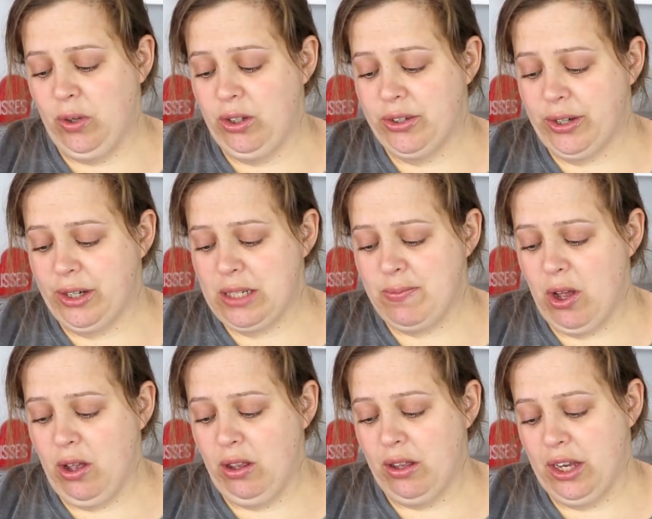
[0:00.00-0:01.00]
When you start
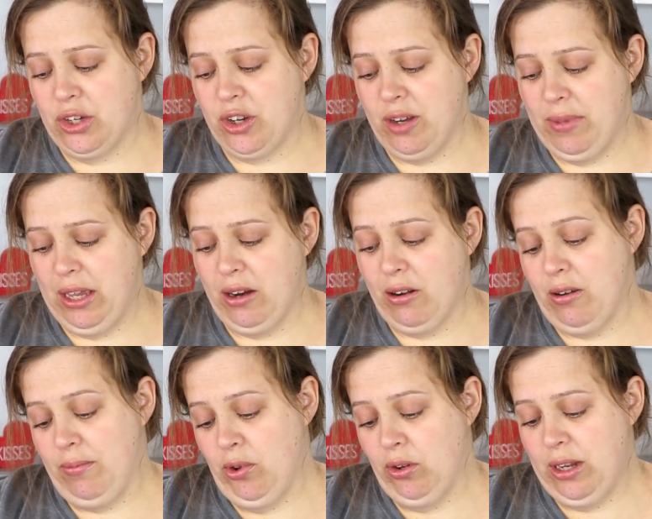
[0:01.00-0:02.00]
small, a trim here,
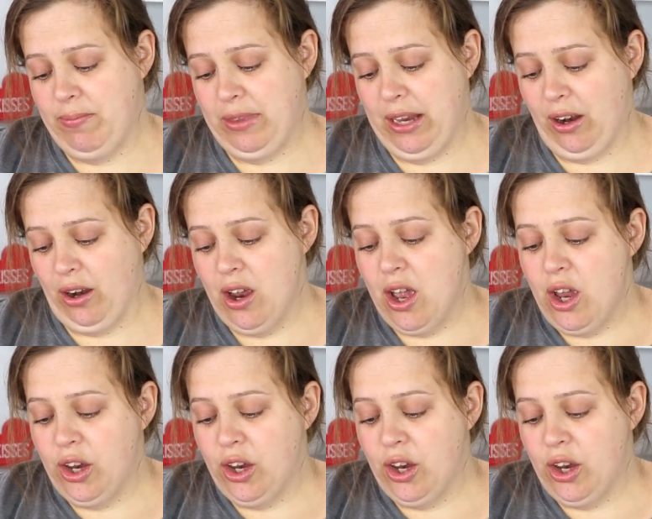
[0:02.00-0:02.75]
a bold lip there,